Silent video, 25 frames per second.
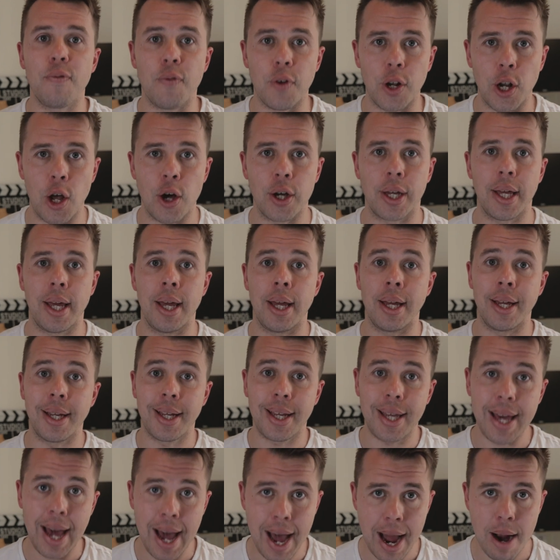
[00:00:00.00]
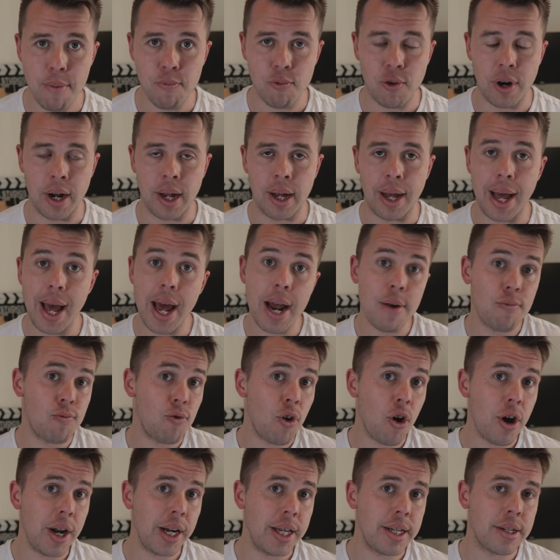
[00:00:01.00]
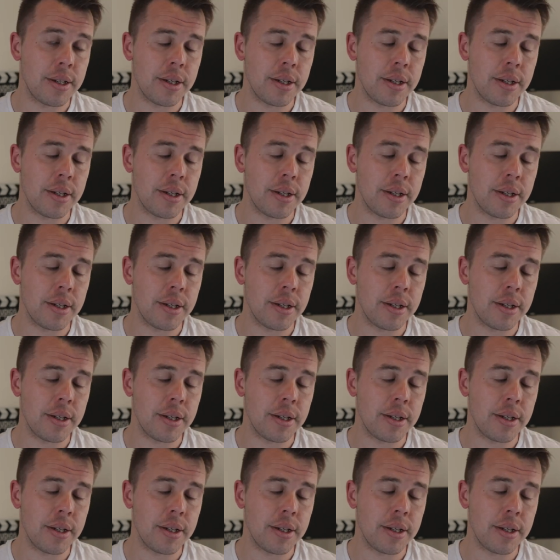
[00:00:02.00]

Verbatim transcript: vlogging camera, and rightly